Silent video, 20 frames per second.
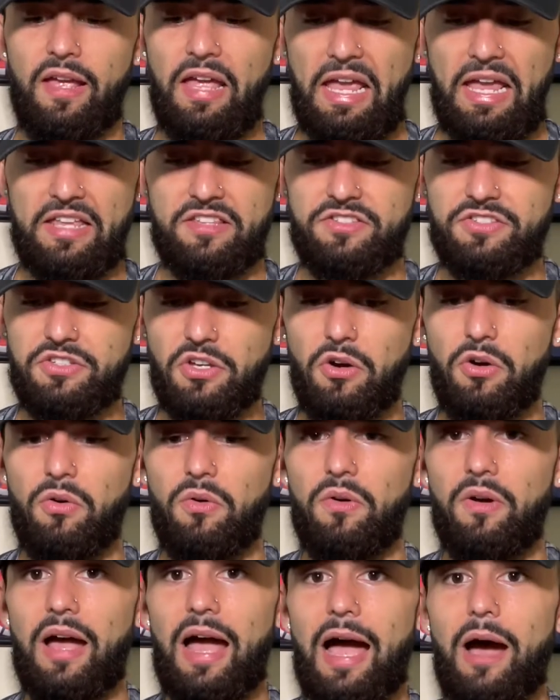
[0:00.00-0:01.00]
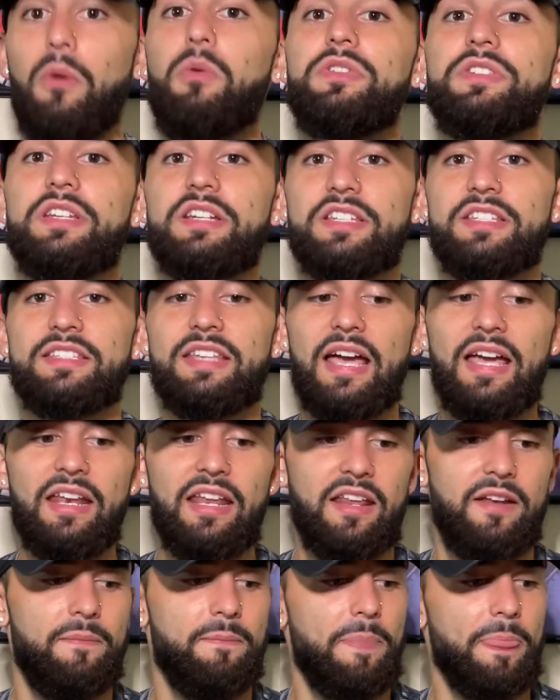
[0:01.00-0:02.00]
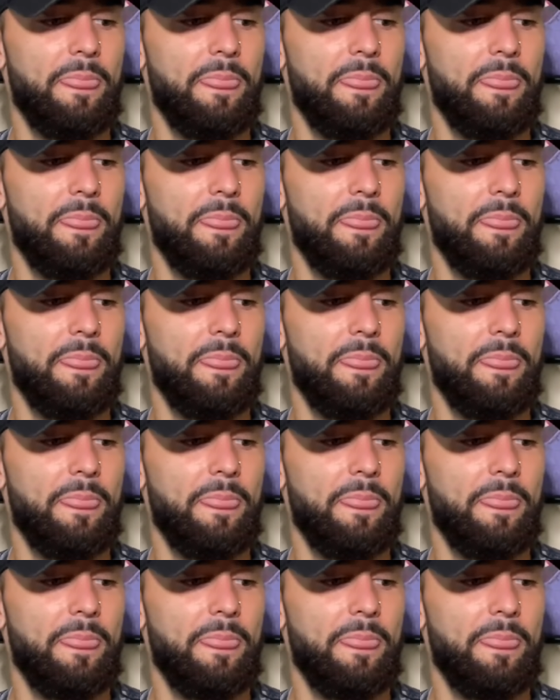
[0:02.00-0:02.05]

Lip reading: And so I was excited.